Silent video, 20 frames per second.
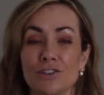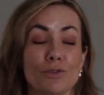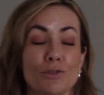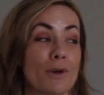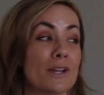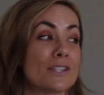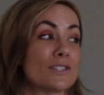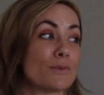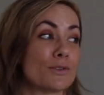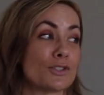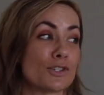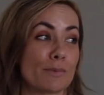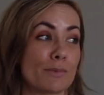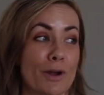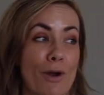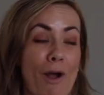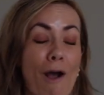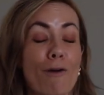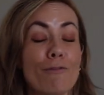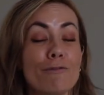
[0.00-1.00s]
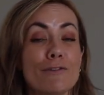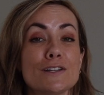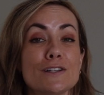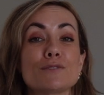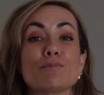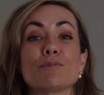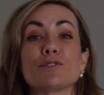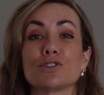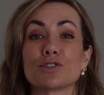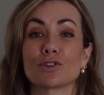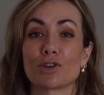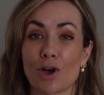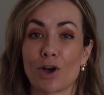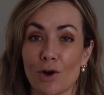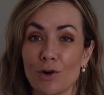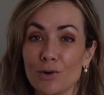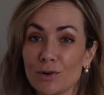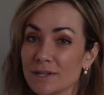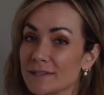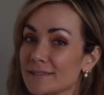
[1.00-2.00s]
You might switch up your outfits, but your
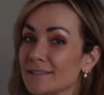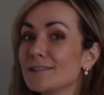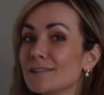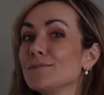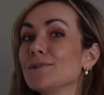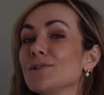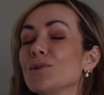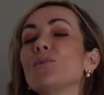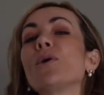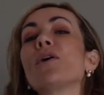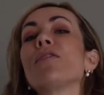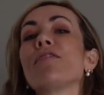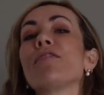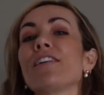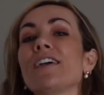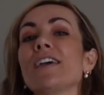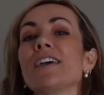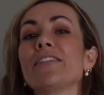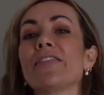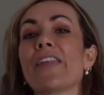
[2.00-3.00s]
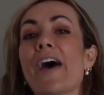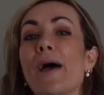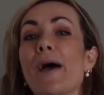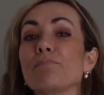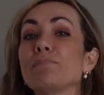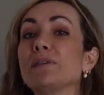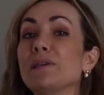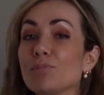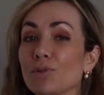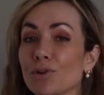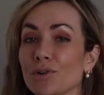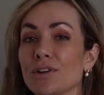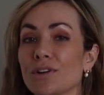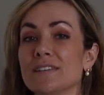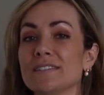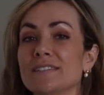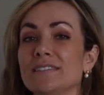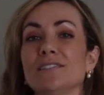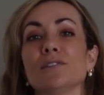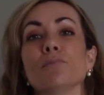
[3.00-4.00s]
coat is going to be the one thing that people are going
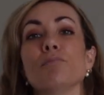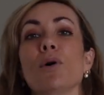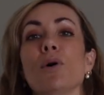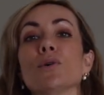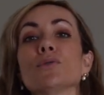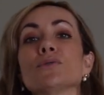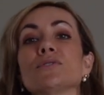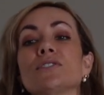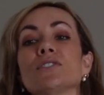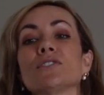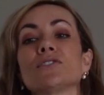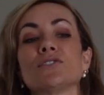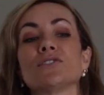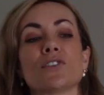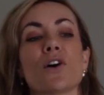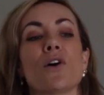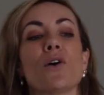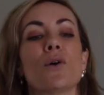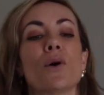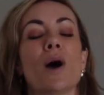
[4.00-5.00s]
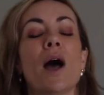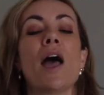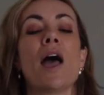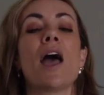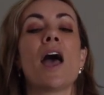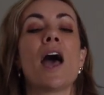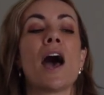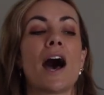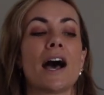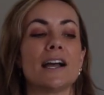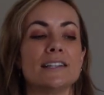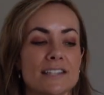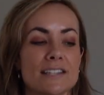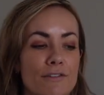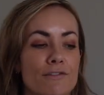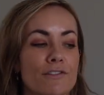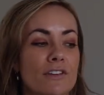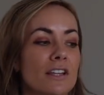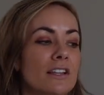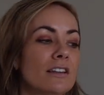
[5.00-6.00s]
to see the most. So I
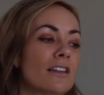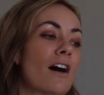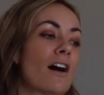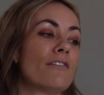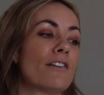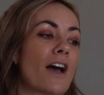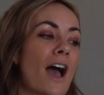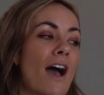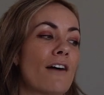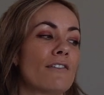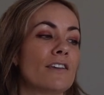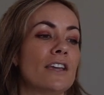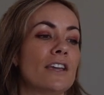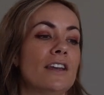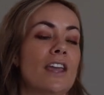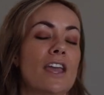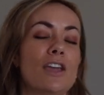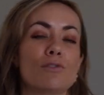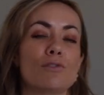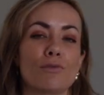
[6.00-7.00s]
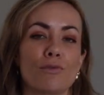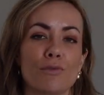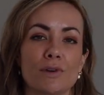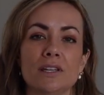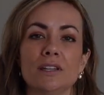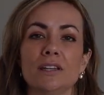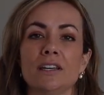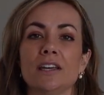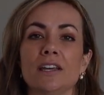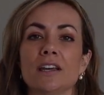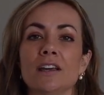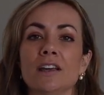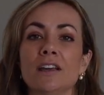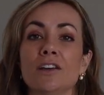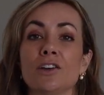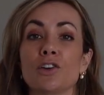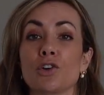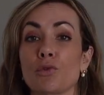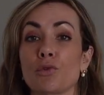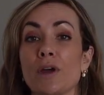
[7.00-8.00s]
definitely love having a really
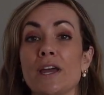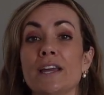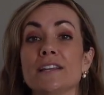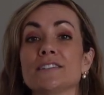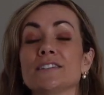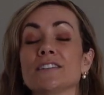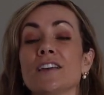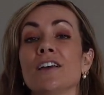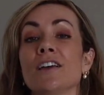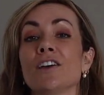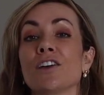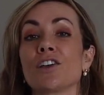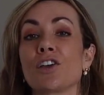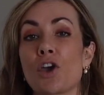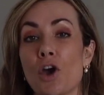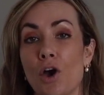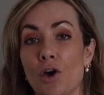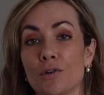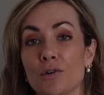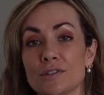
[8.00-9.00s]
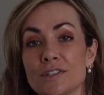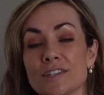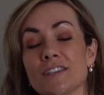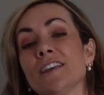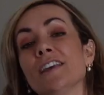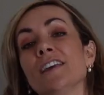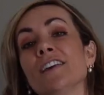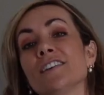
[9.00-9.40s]
great coat.